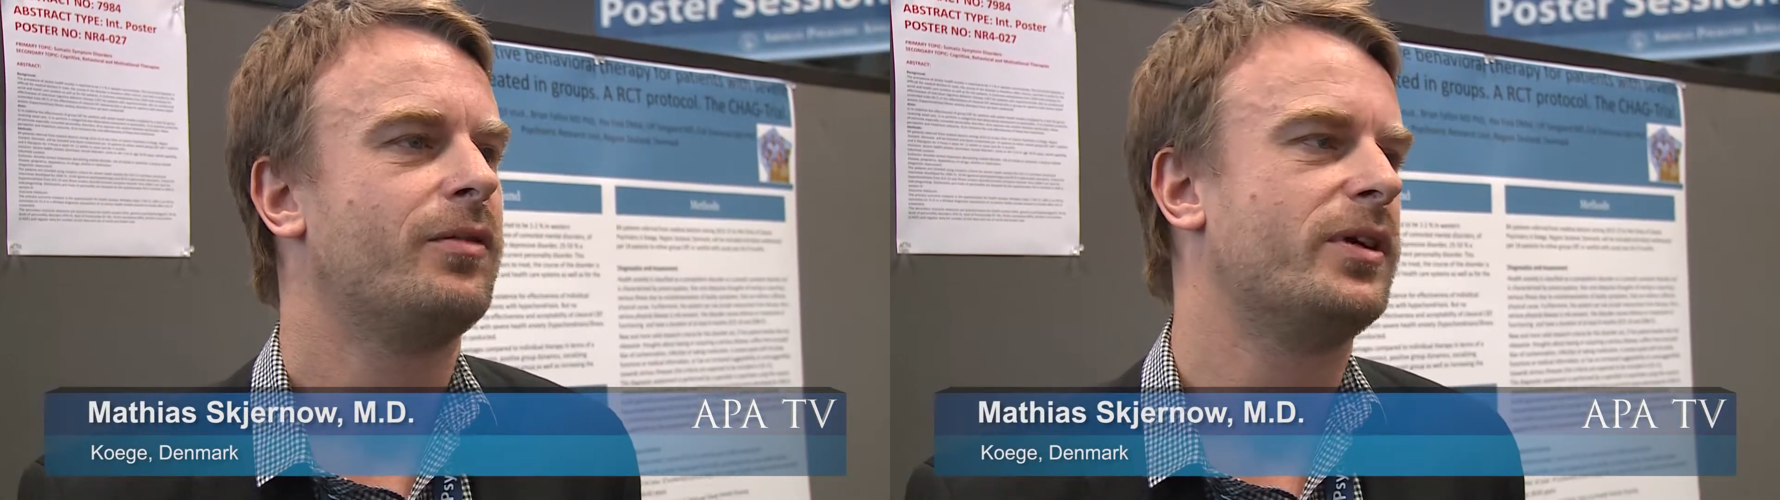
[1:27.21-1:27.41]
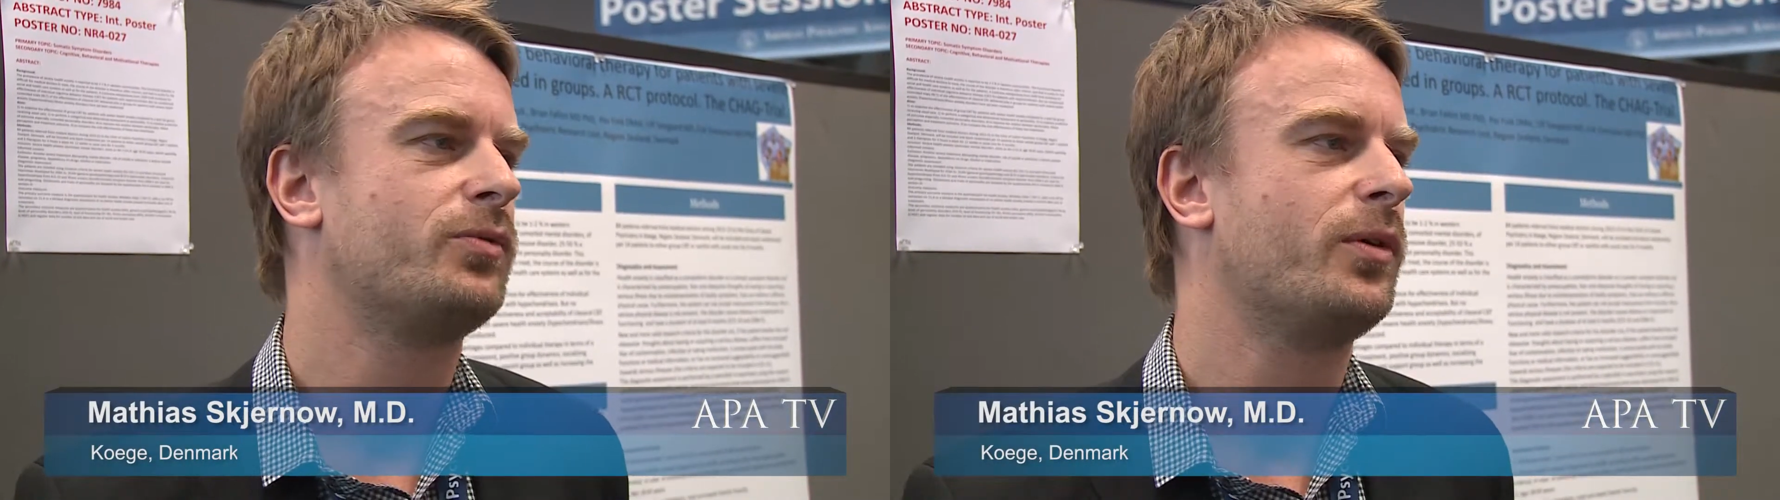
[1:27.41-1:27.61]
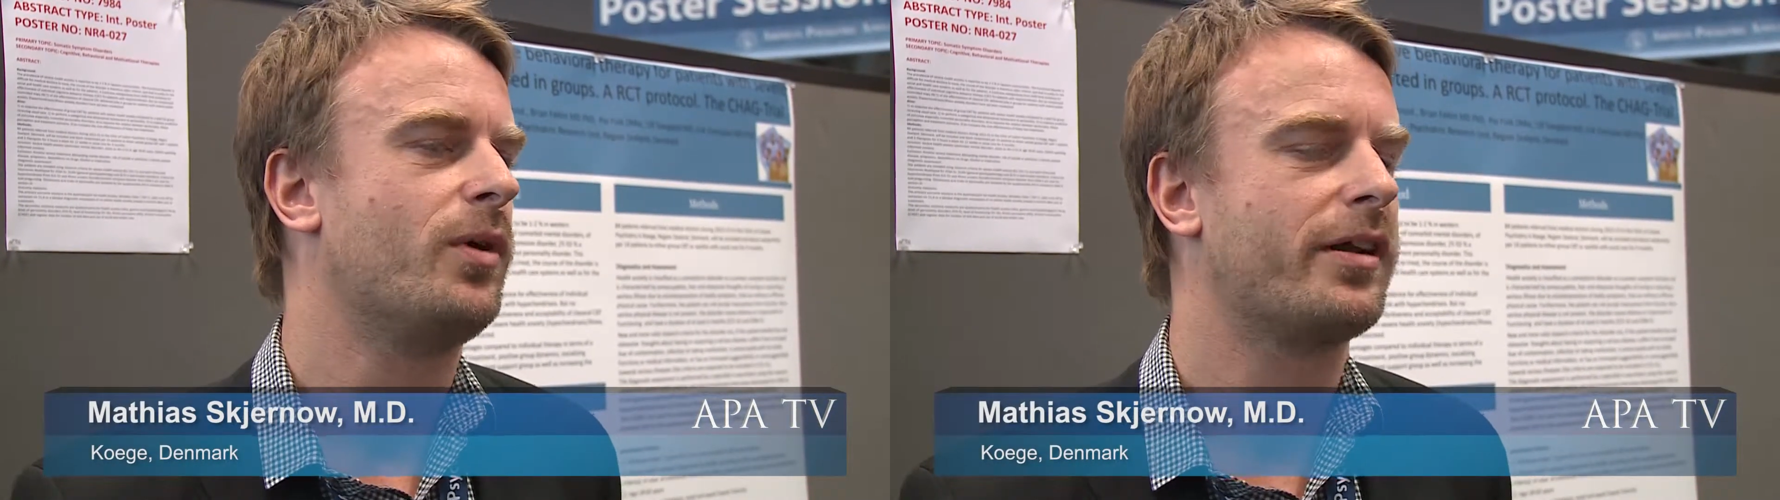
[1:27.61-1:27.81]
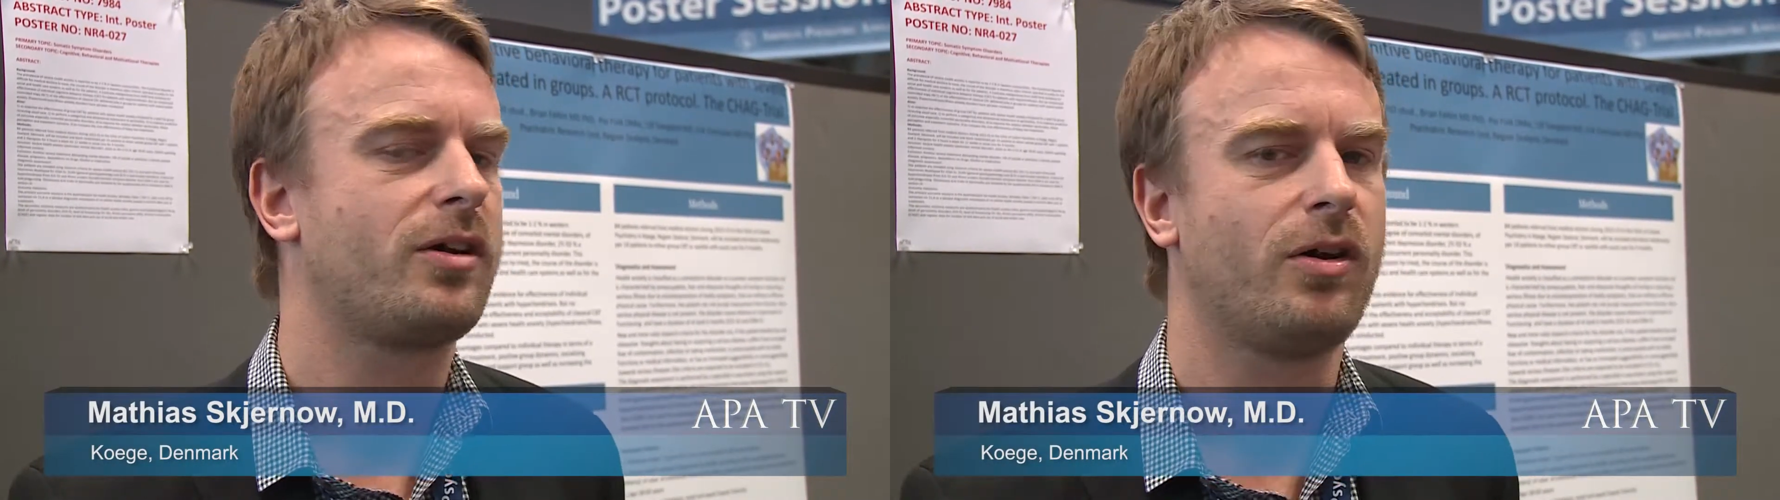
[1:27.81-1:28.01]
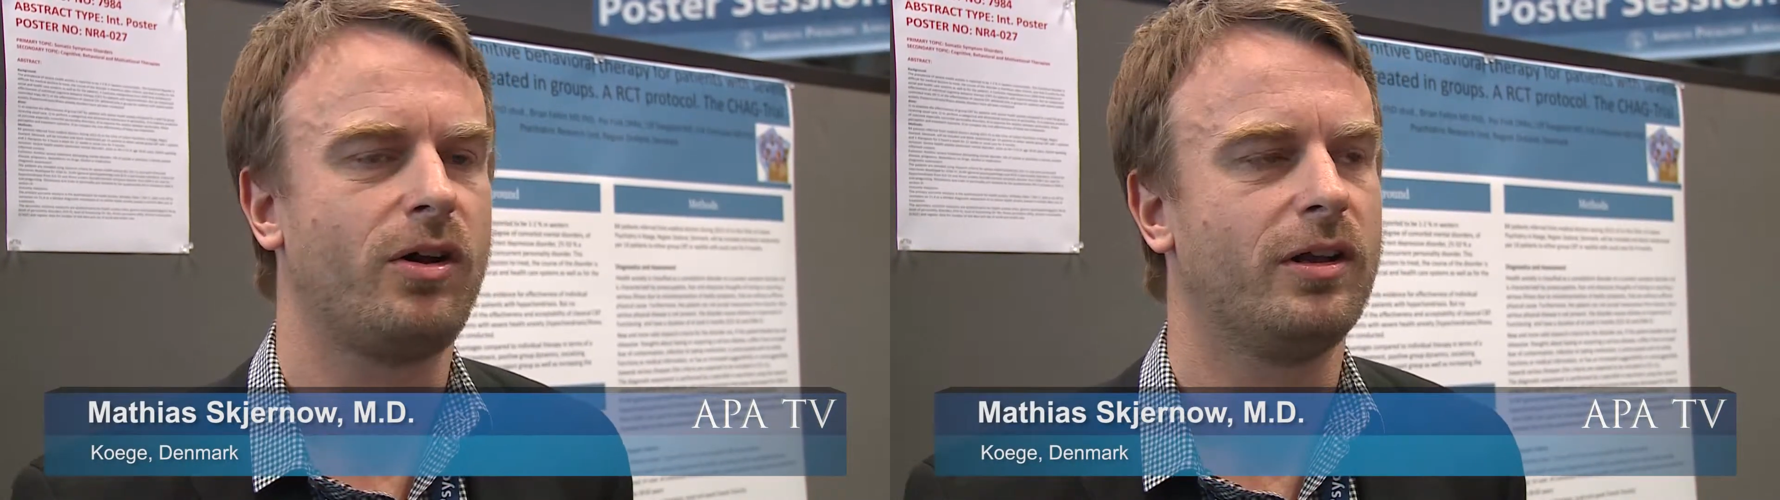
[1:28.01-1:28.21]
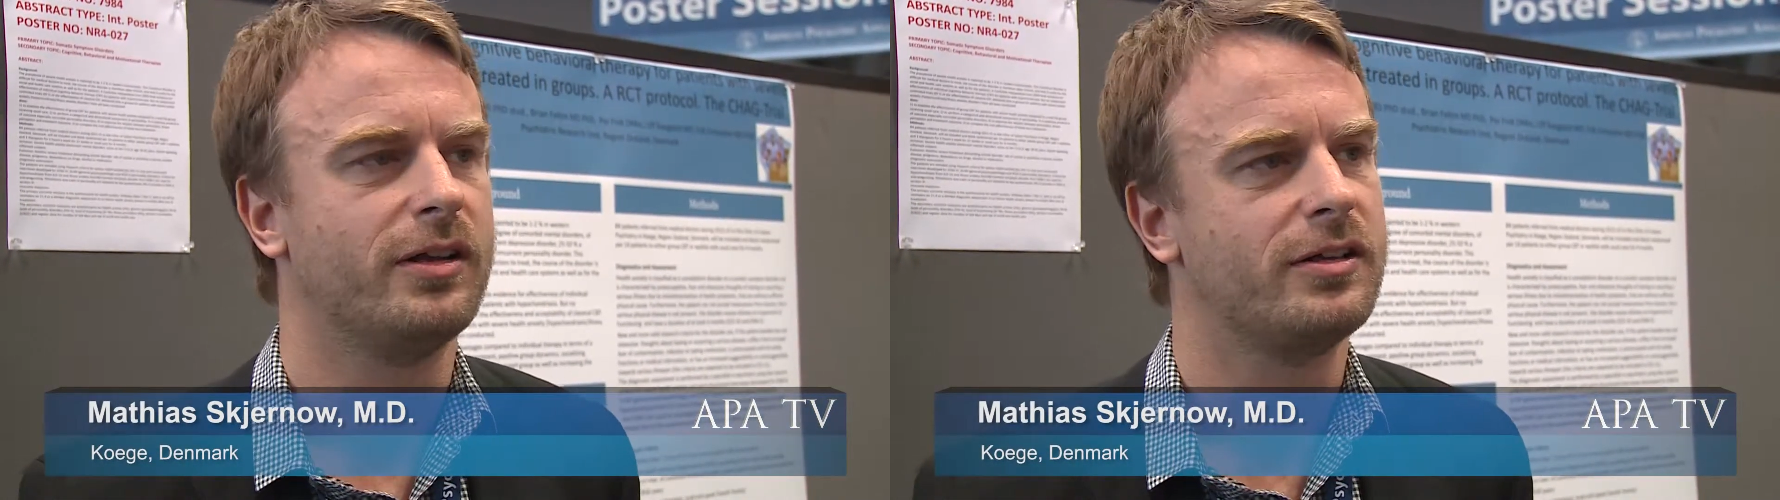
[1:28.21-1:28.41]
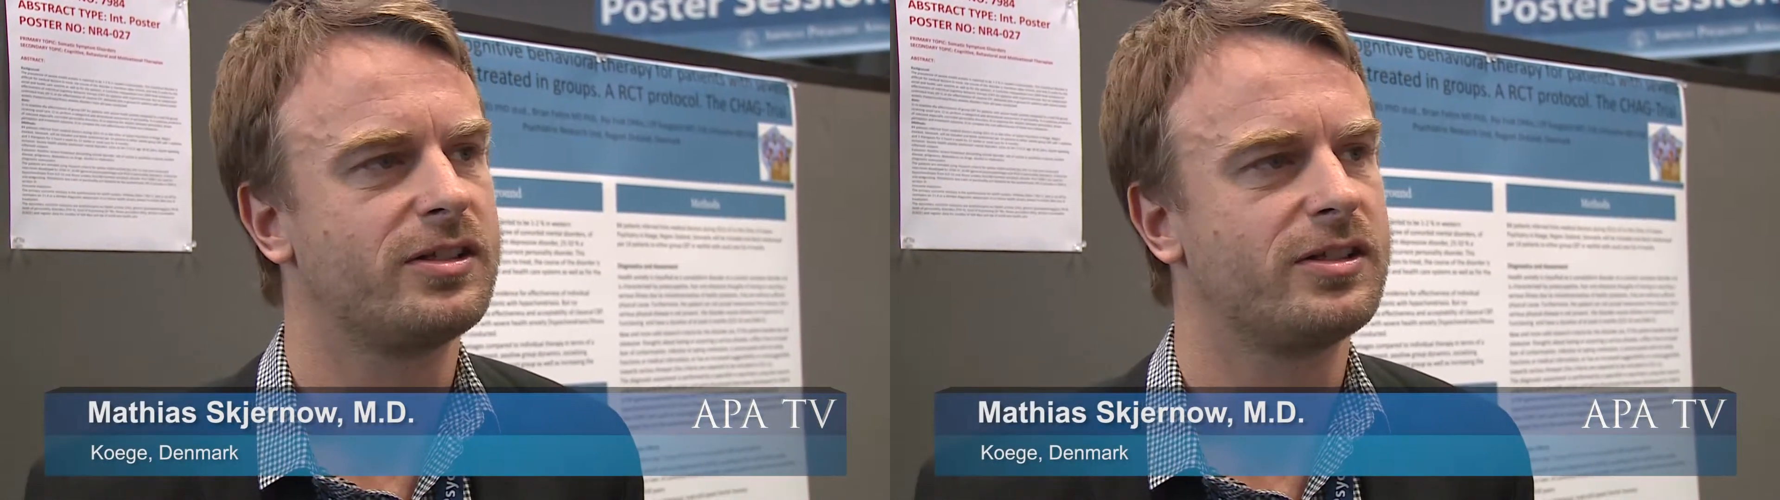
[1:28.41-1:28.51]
which we want to call